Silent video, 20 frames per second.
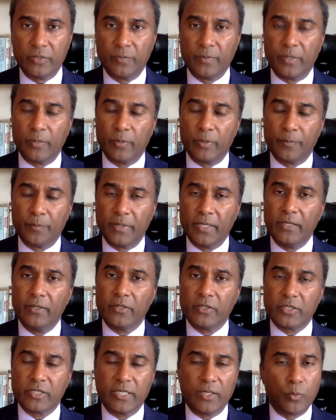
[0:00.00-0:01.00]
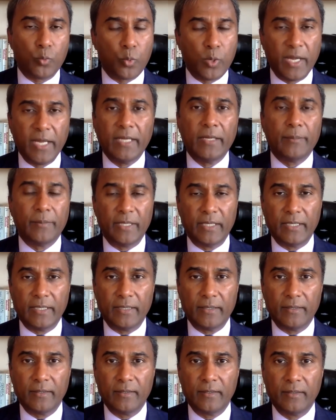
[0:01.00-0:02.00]
But when Peter said, wait a
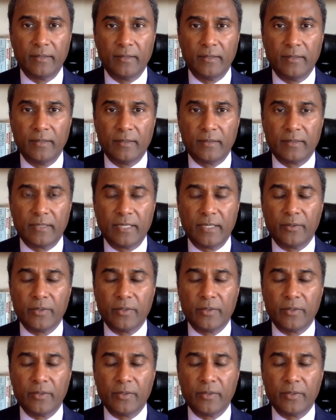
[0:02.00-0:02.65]
minute, there